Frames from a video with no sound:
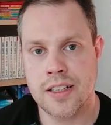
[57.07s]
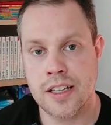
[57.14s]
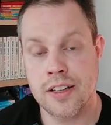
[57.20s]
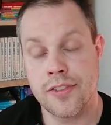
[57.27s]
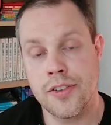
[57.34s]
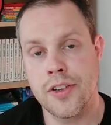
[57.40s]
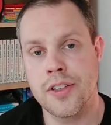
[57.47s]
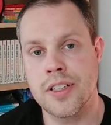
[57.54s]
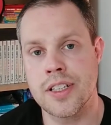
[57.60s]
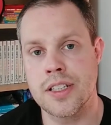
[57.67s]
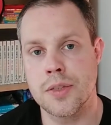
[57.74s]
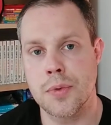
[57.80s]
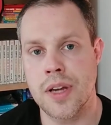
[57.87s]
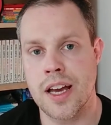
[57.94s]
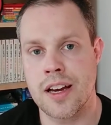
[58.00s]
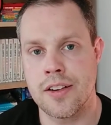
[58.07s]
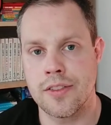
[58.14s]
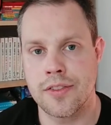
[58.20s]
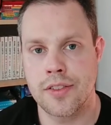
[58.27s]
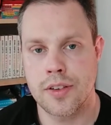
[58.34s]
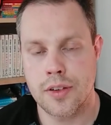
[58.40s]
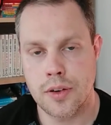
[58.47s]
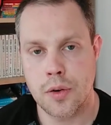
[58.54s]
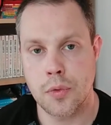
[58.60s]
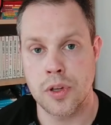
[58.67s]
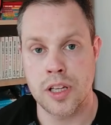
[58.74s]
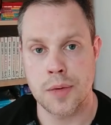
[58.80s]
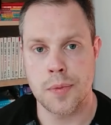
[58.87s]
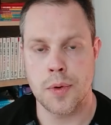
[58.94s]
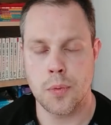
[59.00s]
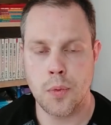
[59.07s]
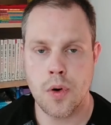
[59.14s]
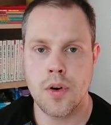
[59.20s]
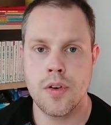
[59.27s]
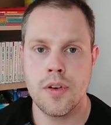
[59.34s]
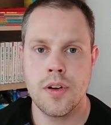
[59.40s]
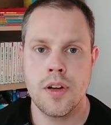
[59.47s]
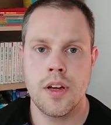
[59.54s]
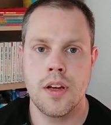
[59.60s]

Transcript: In the 40s we have William at war.